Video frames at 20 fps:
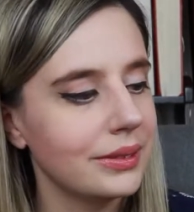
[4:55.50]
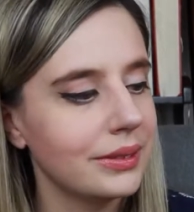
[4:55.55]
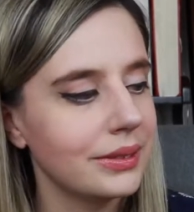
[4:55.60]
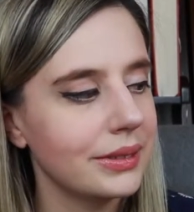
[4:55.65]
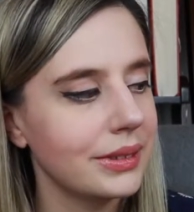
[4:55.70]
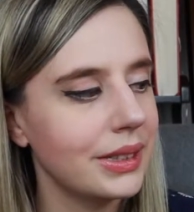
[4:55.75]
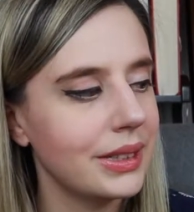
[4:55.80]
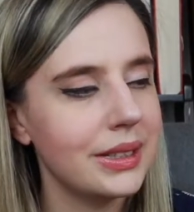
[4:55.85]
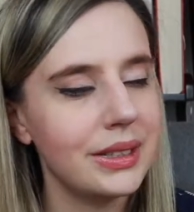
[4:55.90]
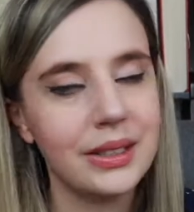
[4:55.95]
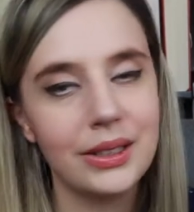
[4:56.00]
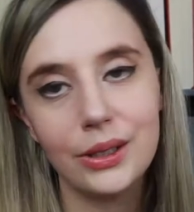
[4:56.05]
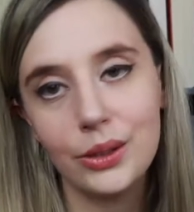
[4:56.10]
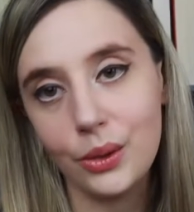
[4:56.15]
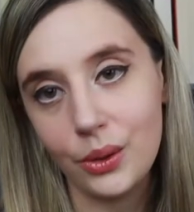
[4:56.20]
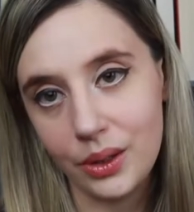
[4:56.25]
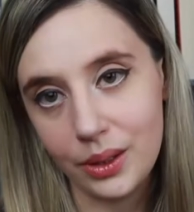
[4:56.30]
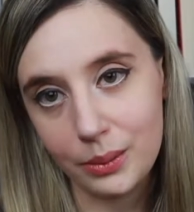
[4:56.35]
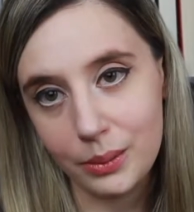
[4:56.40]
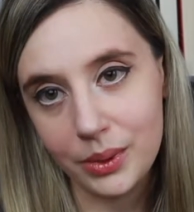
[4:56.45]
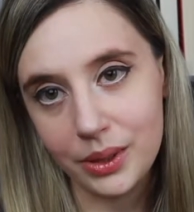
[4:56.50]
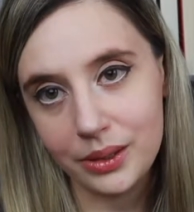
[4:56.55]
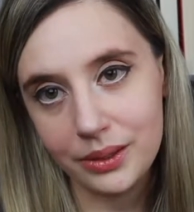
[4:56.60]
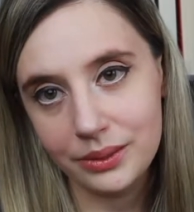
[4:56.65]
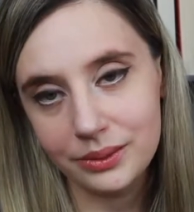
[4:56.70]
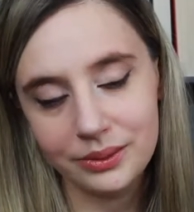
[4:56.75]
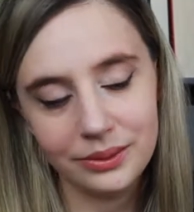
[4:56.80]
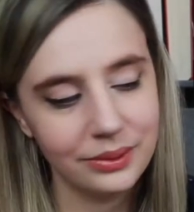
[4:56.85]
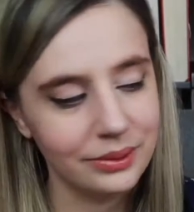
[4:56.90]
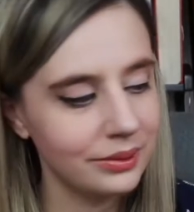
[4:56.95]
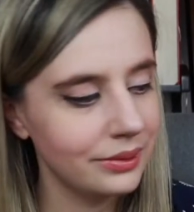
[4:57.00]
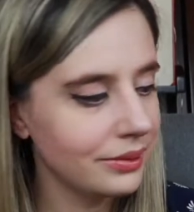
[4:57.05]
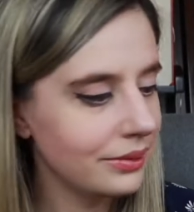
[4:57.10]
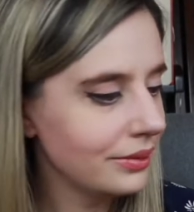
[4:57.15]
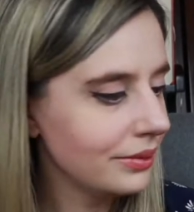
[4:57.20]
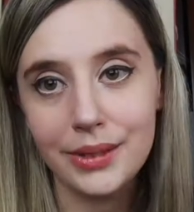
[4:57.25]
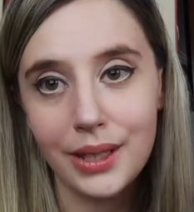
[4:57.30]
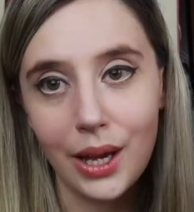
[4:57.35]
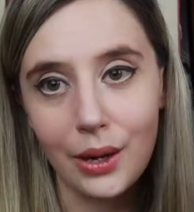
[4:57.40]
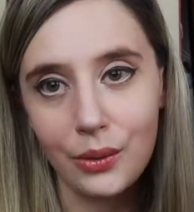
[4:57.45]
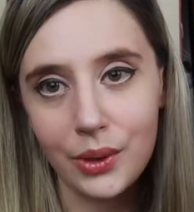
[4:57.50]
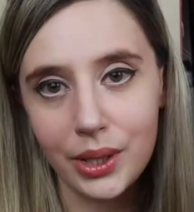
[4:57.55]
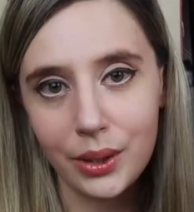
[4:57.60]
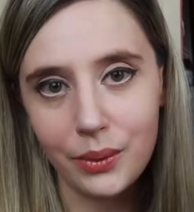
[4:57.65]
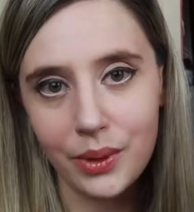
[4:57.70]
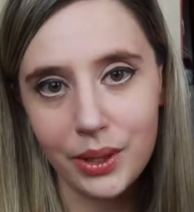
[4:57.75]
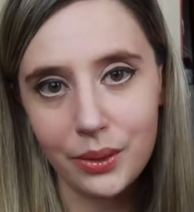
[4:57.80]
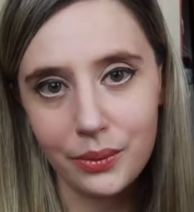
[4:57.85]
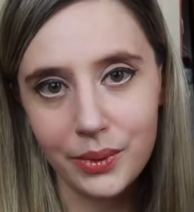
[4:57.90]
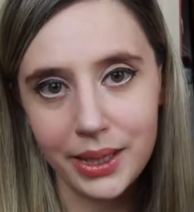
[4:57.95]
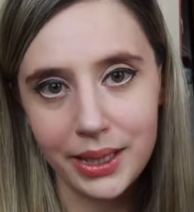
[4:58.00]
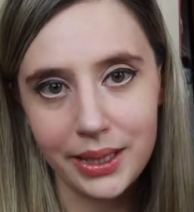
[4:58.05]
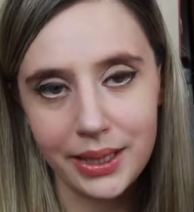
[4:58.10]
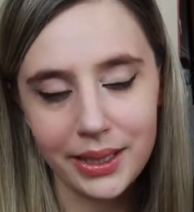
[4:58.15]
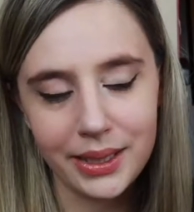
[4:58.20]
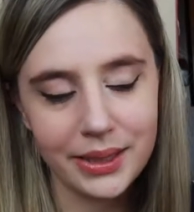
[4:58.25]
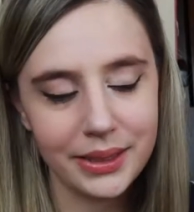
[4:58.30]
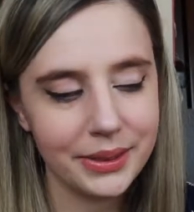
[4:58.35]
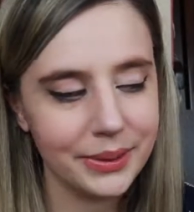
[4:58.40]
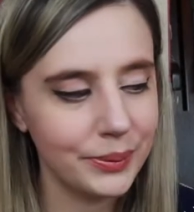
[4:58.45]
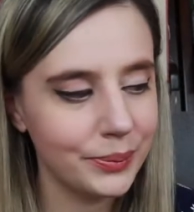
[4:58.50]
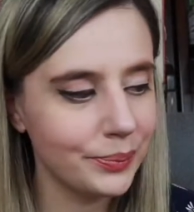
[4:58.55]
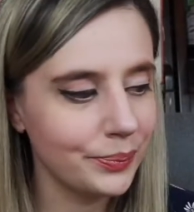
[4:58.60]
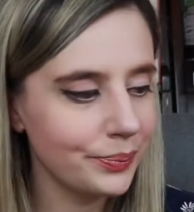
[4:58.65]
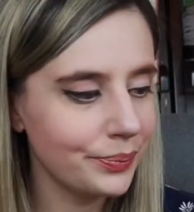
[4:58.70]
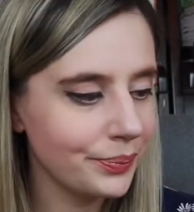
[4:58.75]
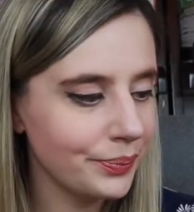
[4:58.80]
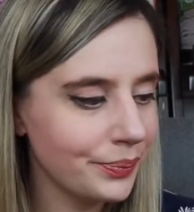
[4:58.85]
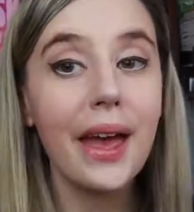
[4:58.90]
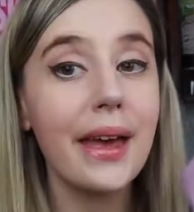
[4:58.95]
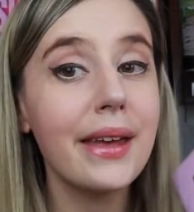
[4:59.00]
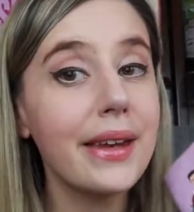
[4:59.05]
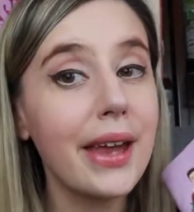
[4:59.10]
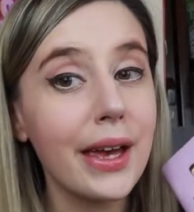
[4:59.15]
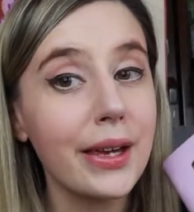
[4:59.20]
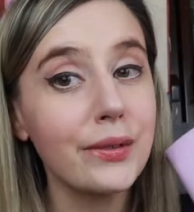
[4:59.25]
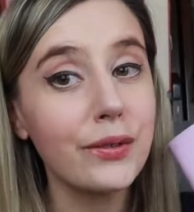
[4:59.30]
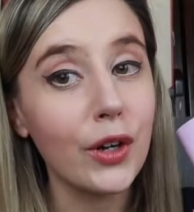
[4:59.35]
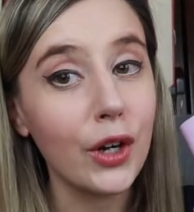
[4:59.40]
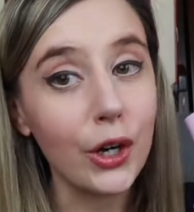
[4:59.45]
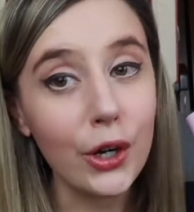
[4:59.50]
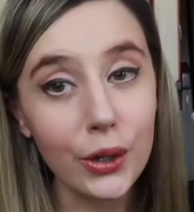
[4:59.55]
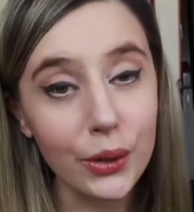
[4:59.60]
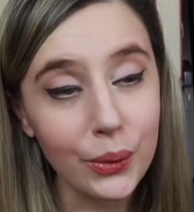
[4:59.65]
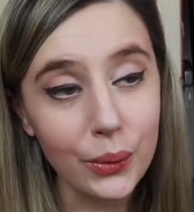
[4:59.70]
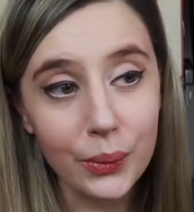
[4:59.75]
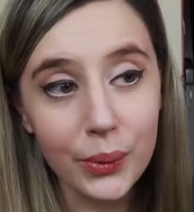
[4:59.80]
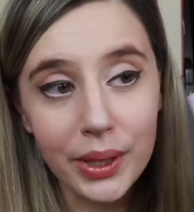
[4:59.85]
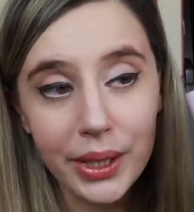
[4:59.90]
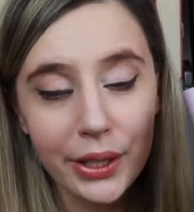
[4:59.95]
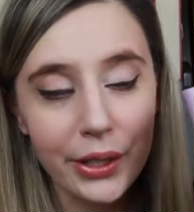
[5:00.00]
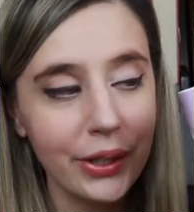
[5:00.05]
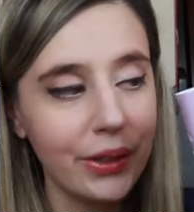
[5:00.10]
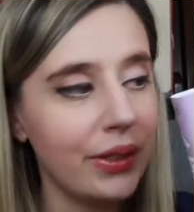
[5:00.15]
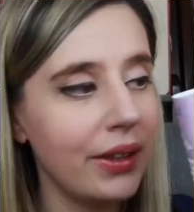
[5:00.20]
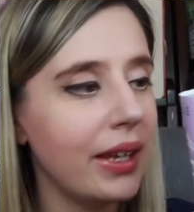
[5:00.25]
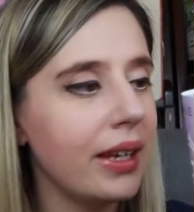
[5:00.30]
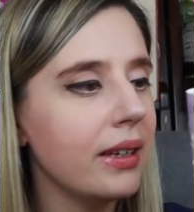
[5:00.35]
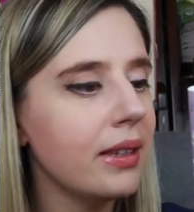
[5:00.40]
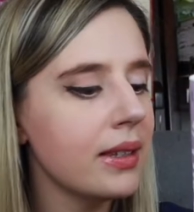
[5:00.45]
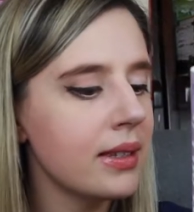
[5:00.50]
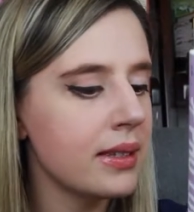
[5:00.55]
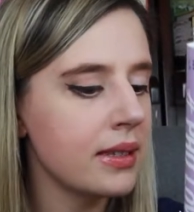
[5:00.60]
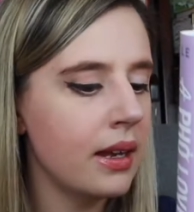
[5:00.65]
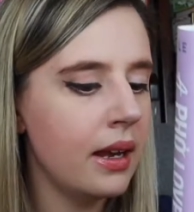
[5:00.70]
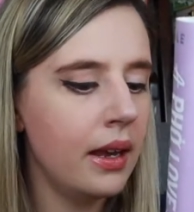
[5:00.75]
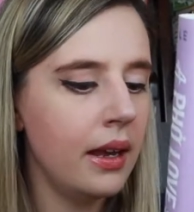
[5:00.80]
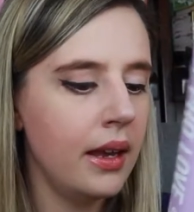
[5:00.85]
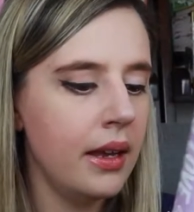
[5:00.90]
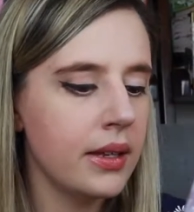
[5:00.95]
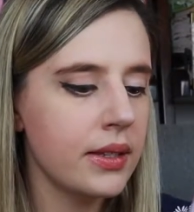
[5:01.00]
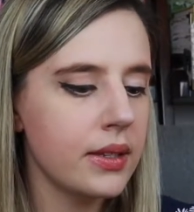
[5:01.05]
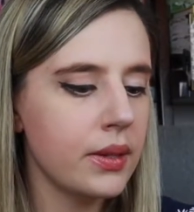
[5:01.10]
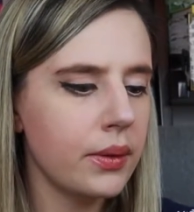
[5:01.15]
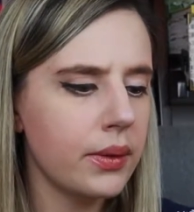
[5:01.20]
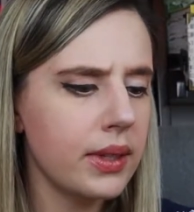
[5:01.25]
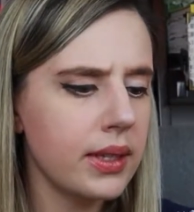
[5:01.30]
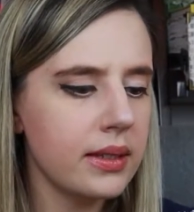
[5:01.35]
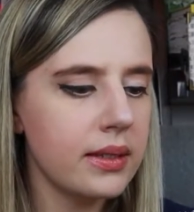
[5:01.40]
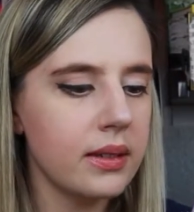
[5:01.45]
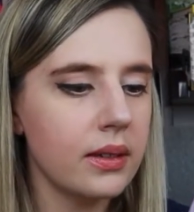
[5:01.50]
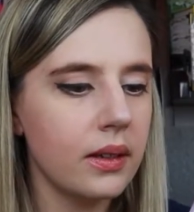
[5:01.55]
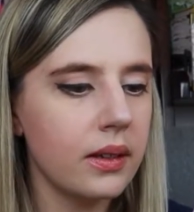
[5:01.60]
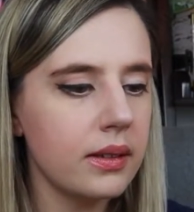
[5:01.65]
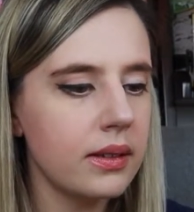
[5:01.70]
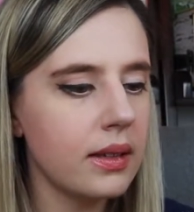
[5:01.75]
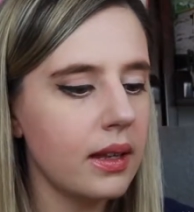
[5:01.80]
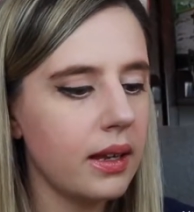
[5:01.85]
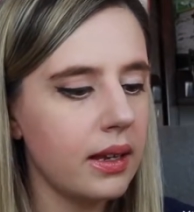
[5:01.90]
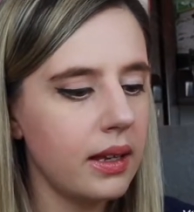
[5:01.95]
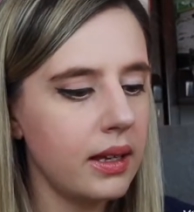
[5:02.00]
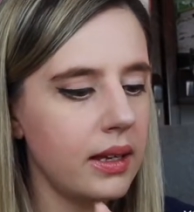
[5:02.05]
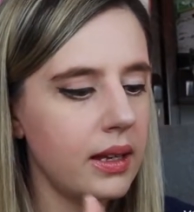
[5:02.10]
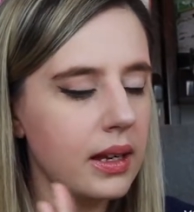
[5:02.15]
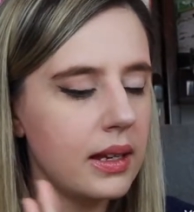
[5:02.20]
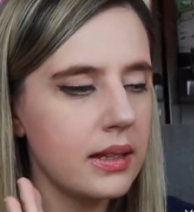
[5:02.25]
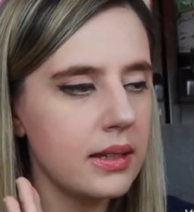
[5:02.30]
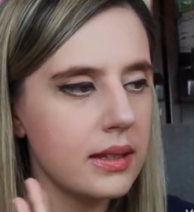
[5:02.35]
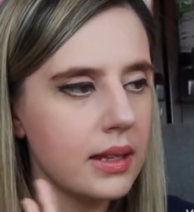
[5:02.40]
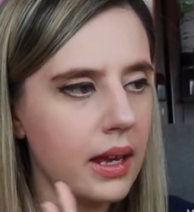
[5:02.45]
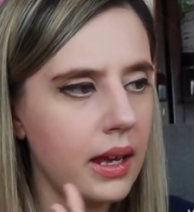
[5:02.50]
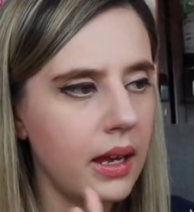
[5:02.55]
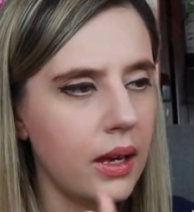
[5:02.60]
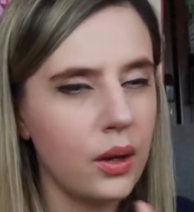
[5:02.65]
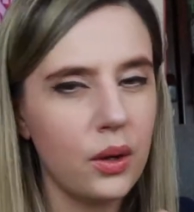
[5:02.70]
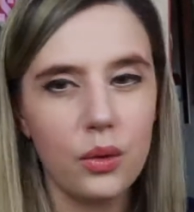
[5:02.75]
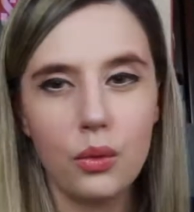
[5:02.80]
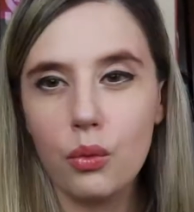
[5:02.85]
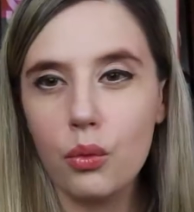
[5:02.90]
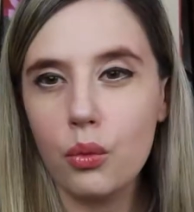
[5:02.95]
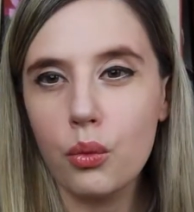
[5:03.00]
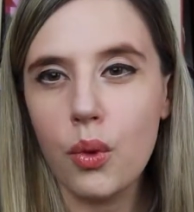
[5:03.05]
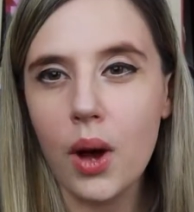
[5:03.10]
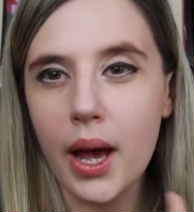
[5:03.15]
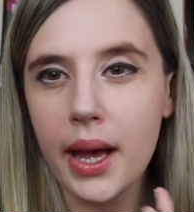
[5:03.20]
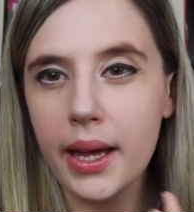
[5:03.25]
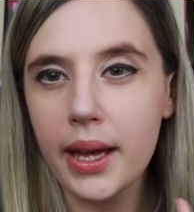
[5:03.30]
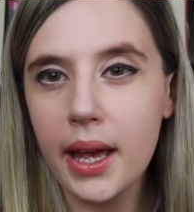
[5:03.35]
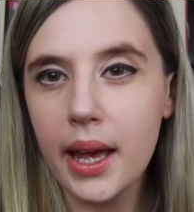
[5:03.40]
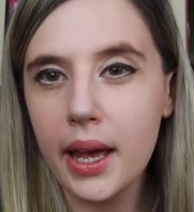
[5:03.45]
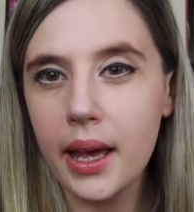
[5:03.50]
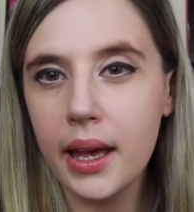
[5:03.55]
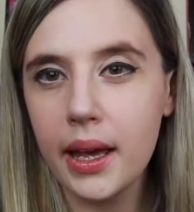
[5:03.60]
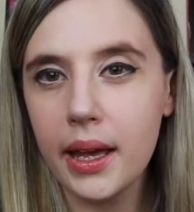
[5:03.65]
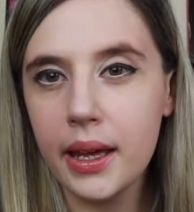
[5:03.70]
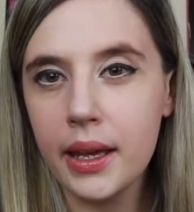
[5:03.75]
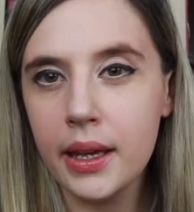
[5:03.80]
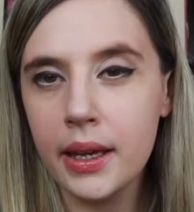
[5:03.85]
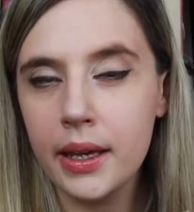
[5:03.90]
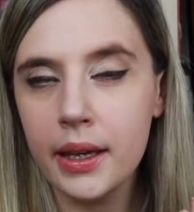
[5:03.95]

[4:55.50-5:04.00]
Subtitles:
This is adorable. I really want to read it. and I've heard really good things. So this looks like it is a YA